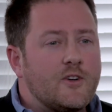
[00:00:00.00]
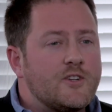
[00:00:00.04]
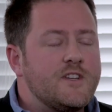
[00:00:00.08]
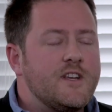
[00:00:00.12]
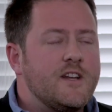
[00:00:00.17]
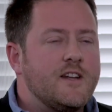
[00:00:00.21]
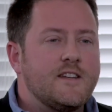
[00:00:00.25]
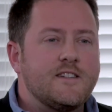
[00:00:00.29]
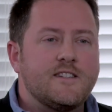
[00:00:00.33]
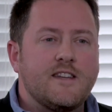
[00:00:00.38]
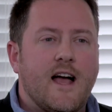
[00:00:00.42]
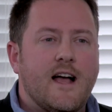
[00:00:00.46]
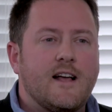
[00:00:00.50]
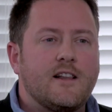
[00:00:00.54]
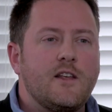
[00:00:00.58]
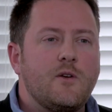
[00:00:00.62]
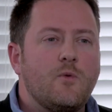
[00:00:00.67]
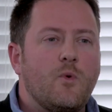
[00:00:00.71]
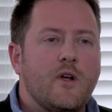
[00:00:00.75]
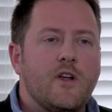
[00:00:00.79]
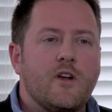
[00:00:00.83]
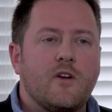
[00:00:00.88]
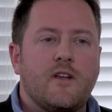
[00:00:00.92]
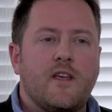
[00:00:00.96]
understand
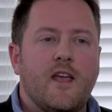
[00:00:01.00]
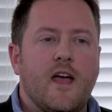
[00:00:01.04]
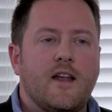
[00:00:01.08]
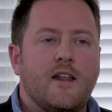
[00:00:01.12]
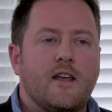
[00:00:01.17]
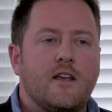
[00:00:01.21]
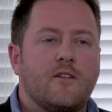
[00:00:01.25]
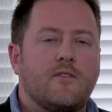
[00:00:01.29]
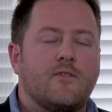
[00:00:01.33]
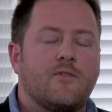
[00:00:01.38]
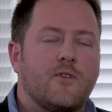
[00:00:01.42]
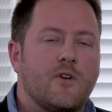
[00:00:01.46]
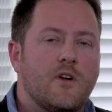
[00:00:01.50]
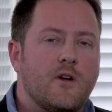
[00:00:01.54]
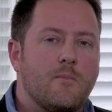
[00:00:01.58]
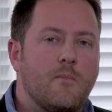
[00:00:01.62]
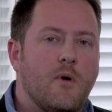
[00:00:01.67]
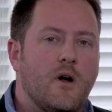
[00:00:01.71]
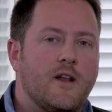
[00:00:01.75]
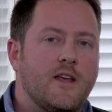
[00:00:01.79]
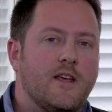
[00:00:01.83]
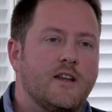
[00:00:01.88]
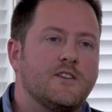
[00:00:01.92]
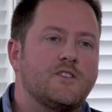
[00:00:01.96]
exactly what you're getting for your
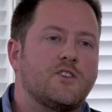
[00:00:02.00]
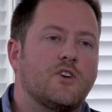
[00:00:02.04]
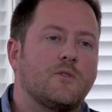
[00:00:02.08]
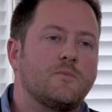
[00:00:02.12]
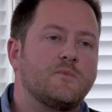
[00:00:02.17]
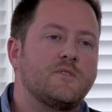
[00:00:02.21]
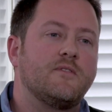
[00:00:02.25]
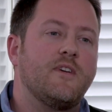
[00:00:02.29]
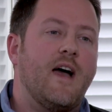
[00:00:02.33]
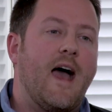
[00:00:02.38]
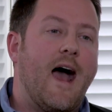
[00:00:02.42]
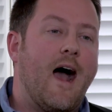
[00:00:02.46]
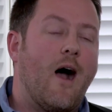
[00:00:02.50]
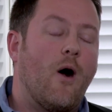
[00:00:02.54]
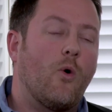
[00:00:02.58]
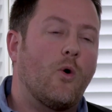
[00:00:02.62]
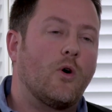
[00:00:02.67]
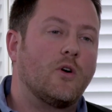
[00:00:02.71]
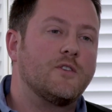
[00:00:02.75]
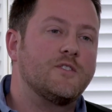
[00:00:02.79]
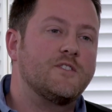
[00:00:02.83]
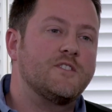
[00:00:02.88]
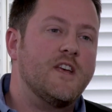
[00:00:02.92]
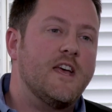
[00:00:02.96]
money in terms of
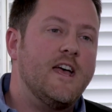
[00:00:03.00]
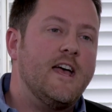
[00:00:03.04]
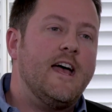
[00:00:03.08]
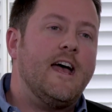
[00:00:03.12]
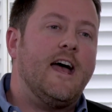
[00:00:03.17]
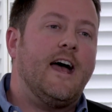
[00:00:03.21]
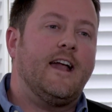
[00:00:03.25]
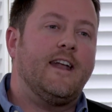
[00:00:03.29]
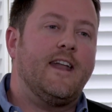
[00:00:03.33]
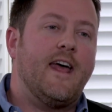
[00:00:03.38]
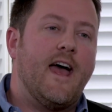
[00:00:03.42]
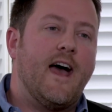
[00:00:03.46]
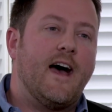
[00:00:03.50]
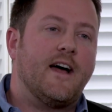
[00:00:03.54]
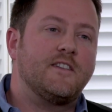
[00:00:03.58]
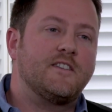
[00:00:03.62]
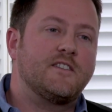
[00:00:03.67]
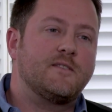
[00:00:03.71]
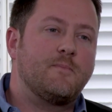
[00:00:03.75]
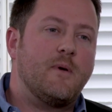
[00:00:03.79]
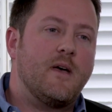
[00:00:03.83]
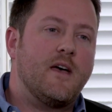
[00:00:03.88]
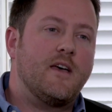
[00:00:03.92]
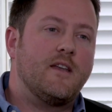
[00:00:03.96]
hours and
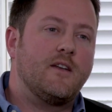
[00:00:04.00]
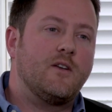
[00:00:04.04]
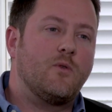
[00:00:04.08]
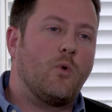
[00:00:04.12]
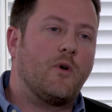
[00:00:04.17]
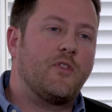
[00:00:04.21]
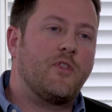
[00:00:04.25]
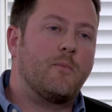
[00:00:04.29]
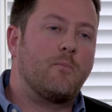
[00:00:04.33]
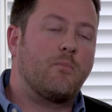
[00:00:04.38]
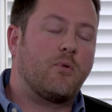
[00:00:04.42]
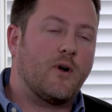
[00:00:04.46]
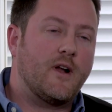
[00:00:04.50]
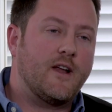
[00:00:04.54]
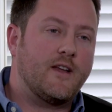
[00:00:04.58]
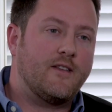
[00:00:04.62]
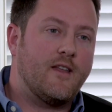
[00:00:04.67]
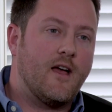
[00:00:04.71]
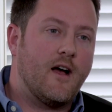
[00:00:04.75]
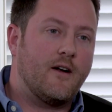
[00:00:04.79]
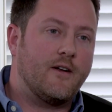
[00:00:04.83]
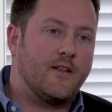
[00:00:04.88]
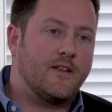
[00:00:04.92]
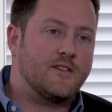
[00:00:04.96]
ad spend. What the
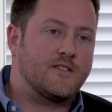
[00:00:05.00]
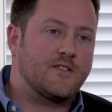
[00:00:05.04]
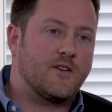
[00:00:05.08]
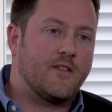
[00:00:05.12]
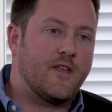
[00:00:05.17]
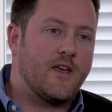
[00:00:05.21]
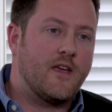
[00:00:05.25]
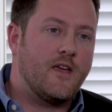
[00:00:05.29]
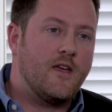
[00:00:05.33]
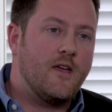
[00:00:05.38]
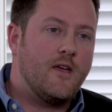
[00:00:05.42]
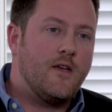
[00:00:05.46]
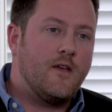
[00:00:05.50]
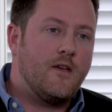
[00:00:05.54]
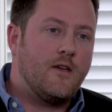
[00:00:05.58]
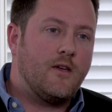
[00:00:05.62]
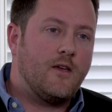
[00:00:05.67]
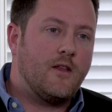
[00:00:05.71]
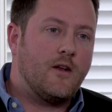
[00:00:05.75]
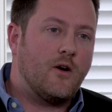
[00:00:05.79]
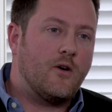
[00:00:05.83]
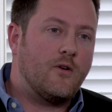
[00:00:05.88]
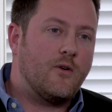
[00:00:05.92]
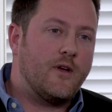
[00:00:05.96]
breakdown is. Are they,
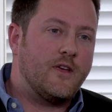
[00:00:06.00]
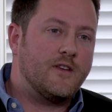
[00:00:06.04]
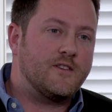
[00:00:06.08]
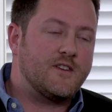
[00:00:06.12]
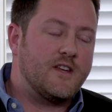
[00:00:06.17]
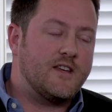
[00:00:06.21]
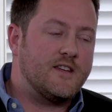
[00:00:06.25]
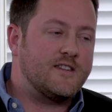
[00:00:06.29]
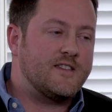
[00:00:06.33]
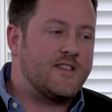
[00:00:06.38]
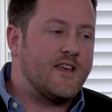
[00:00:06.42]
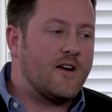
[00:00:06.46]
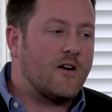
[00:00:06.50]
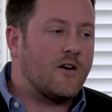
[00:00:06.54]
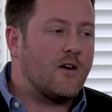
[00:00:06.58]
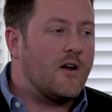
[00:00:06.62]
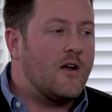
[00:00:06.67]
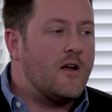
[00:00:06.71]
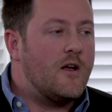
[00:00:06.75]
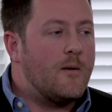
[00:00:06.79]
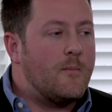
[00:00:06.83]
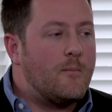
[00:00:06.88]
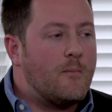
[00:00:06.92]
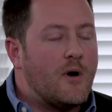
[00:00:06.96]
you know, is is
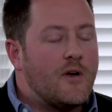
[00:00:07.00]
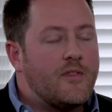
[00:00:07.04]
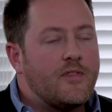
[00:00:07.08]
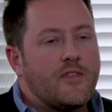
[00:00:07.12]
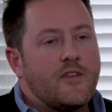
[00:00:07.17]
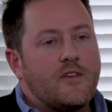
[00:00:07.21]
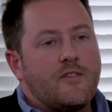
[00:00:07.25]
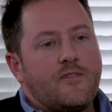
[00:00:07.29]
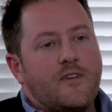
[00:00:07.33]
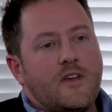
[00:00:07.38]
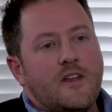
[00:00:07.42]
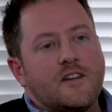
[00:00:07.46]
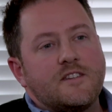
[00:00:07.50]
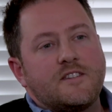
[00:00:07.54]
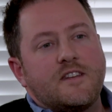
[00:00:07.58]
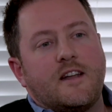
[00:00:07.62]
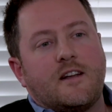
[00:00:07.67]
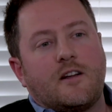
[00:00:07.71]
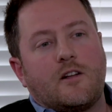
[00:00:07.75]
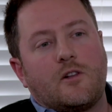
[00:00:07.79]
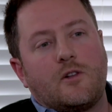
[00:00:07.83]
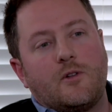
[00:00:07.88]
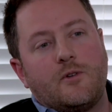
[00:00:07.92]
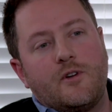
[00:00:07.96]
their monthly fee? Does
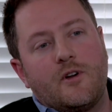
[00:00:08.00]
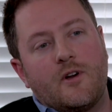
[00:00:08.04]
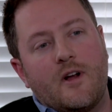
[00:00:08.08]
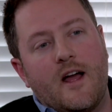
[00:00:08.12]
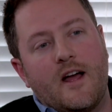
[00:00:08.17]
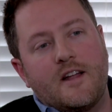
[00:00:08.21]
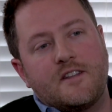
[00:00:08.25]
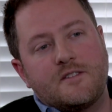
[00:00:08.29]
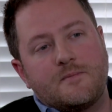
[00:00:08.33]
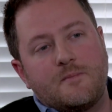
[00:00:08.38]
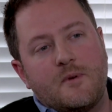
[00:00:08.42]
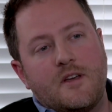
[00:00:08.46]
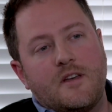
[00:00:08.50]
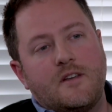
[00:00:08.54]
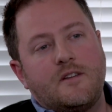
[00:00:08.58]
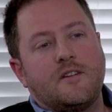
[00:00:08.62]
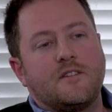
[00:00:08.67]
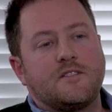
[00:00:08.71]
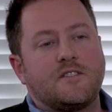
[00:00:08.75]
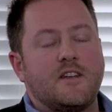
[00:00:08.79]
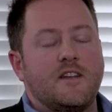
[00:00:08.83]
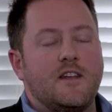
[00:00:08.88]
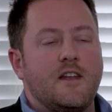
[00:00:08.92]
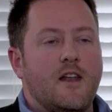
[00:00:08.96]
that include your ad spend?
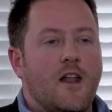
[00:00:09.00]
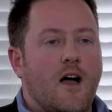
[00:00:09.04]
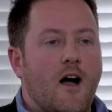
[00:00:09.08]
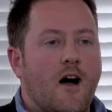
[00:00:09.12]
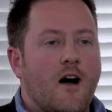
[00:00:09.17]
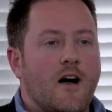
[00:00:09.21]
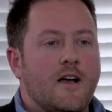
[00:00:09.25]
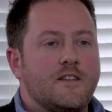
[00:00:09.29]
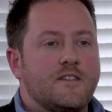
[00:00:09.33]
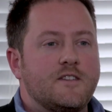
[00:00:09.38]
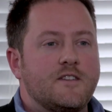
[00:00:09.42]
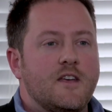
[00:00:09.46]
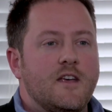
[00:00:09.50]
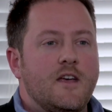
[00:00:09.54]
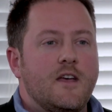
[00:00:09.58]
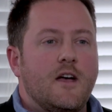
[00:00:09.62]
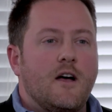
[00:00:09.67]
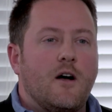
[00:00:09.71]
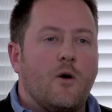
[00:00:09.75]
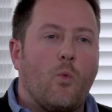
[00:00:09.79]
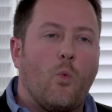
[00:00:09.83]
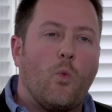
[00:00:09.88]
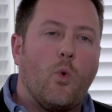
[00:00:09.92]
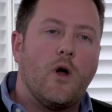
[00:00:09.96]
Does it not?
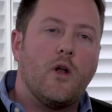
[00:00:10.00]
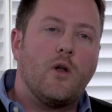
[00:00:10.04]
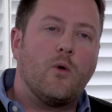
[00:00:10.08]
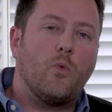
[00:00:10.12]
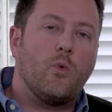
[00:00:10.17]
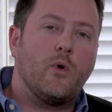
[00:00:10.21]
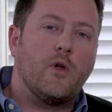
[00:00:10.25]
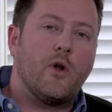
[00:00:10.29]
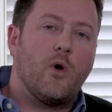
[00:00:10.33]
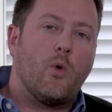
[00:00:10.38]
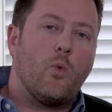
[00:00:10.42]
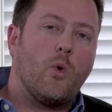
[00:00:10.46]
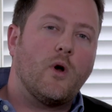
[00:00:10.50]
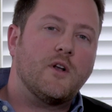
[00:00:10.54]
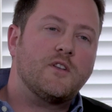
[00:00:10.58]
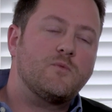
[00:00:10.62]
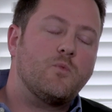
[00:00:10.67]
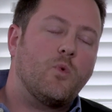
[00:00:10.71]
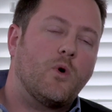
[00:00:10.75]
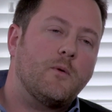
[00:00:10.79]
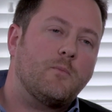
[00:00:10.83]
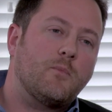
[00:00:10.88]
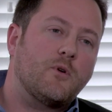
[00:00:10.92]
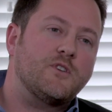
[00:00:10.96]
What you know,
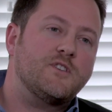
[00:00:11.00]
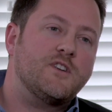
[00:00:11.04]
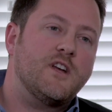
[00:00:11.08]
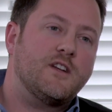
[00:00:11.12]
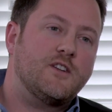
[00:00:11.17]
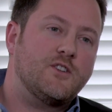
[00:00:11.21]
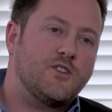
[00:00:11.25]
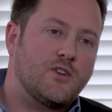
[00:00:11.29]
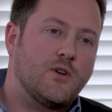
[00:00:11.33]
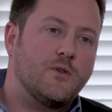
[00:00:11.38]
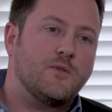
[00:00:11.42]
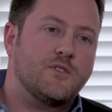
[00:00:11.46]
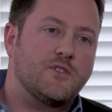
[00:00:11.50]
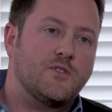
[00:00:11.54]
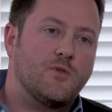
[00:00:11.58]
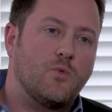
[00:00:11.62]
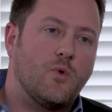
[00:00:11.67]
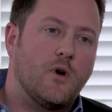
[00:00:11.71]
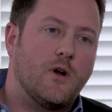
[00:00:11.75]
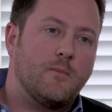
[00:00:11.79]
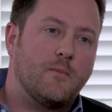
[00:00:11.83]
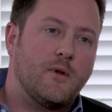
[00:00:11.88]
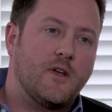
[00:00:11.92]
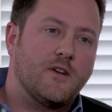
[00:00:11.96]
what what percentage goes to
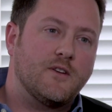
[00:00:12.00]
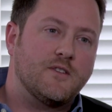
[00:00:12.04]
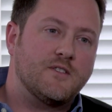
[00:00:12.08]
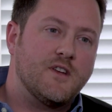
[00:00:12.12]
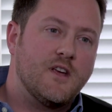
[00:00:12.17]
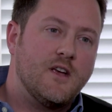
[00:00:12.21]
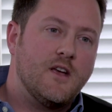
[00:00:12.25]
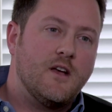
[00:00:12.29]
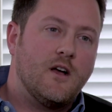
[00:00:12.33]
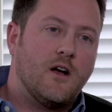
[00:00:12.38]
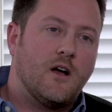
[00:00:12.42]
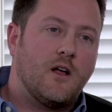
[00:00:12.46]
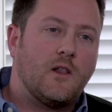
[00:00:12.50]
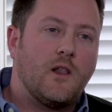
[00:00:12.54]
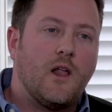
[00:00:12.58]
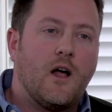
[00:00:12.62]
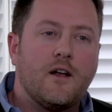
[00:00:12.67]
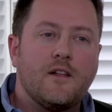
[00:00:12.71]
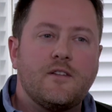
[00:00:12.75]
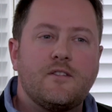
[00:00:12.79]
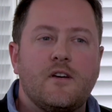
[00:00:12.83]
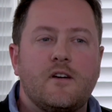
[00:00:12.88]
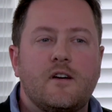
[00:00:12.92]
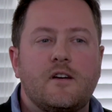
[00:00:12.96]
what? Because a
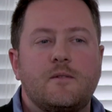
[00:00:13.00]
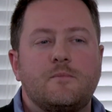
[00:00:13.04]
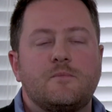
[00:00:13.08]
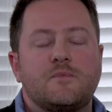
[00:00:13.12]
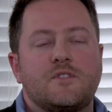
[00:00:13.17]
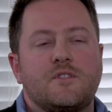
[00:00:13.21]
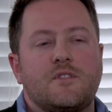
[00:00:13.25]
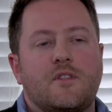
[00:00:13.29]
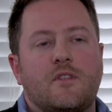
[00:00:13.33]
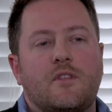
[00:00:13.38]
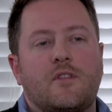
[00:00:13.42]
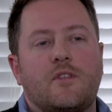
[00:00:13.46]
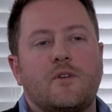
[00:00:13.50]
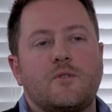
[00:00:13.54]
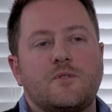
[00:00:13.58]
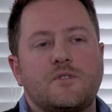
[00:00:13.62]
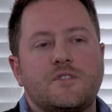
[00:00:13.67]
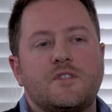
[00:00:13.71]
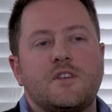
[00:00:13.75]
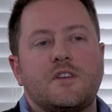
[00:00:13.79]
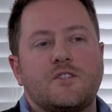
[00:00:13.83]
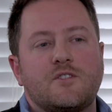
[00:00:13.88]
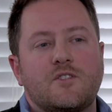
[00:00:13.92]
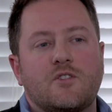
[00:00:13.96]
lot of times
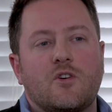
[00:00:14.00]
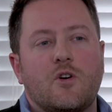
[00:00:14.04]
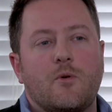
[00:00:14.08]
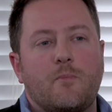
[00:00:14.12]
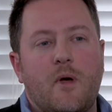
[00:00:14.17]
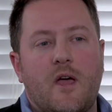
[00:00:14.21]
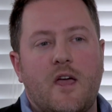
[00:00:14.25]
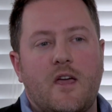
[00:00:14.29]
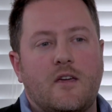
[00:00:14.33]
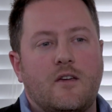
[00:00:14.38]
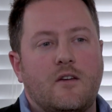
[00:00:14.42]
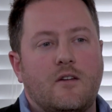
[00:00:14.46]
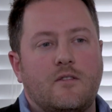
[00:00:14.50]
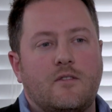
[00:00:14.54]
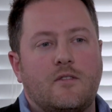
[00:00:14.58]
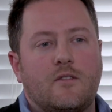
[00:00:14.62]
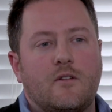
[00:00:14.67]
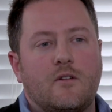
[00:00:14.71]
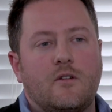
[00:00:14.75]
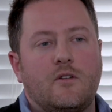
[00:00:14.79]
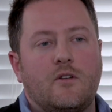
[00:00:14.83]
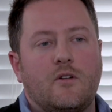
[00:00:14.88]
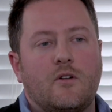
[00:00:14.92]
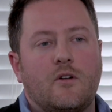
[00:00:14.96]
those things are opaque.
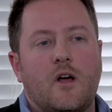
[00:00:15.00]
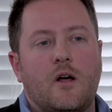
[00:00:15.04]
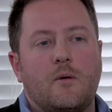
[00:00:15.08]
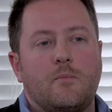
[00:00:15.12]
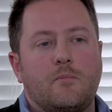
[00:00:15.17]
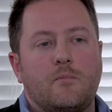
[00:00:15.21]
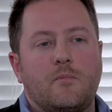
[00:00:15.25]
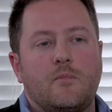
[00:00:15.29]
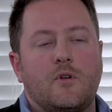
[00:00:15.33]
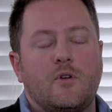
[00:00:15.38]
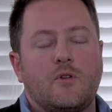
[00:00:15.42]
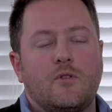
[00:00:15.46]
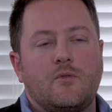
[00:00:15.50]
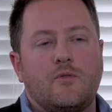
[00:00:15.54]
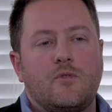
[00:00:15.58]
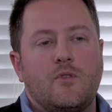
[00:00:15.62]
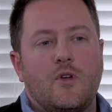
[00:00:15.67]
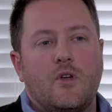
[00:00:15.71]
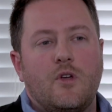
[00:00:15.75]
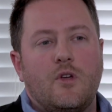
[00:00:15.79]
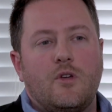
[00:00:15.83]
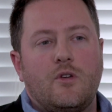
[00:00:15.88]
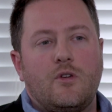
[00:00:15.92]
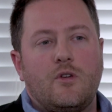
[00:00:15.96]
That you're not you're
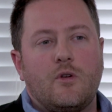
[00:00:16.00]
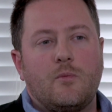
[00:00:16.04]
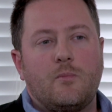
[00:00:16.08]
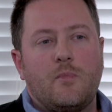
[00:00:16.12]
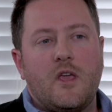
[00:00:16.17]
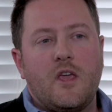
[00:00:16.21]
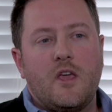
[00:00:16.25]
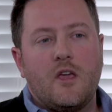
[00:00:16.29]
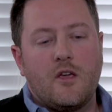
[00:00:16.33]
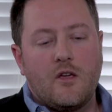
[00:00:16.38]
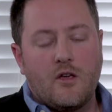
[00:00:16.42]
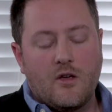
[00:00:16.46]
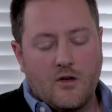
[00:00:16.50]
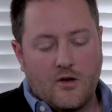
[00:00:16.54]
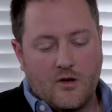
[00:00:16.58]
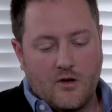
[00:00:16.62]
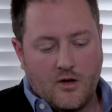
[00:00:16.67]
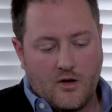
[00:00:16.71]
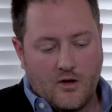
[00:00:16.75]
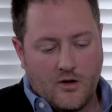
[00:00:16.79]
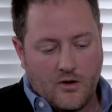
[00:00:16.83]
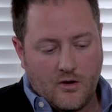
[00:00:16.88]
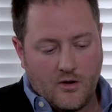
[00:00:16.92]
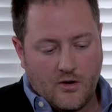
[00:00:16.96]
you're
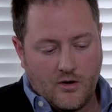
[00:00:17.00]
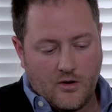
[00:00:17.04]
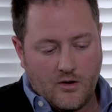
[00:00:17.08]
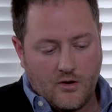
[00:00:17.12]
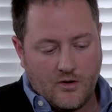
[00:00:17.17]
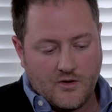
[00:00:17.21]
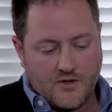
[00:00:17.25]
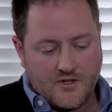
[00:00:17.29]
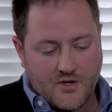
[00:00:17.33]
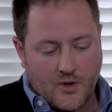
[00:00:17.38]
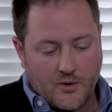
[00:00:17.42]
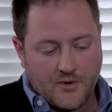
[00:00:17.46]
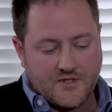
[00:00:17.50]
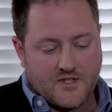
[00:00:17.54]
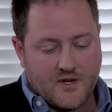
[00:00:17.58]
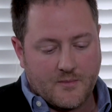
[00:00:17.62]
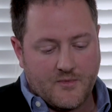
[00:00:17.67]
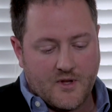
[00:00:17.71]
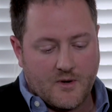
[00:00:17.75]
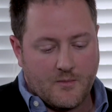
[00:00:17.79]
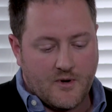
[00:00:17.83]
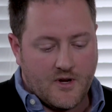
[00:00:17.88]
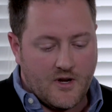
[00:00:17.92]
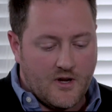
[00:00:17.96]
being sold
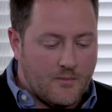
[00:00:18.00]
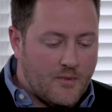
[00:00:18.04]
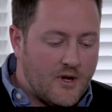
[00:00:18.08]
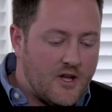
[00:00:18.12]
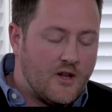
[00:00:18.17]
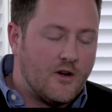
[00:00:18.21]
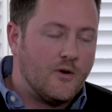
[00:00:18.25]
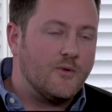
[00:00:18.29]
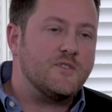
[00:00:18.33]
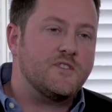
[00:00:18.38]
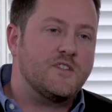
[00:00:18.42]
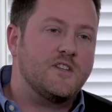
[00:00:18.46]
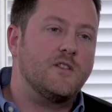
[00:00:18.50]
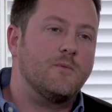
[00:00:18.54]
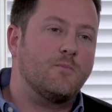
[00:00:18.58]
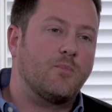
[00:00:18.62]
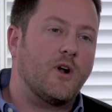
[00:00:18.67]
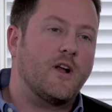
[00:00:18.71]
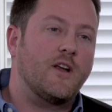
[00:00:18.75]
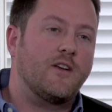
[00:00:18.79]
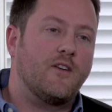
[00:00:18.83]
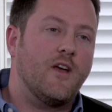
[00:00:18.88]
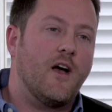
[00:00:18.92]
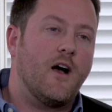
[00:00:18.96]
something, but you, but you don't see the
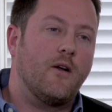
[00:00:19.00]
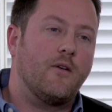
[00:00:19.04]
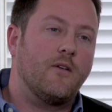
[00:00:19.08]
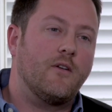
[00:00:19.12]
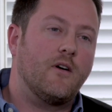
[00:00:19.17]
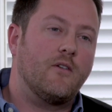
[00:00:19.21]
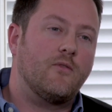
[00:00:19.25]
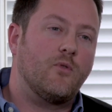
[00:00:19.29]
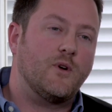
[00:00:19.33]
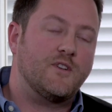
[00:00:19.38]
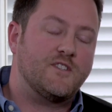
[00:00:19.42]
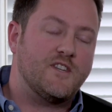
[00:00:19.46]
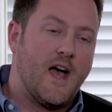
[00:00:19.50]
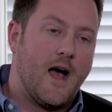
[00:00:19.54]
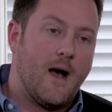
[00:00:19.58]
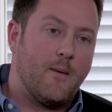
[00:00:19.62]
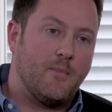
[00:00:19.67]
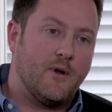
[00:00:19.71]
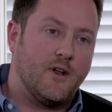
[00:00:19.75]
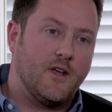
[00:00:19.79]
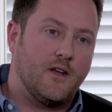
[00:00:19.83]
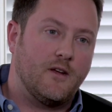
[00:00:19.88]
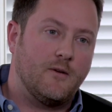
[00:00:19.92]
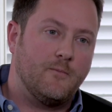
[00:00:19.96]
breakdown of what's
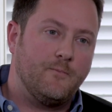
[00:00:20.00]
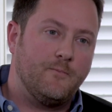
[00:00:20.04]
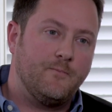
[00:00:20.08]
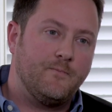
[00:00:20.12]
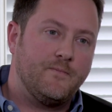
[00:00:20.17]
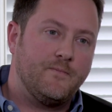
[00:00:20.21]
happening.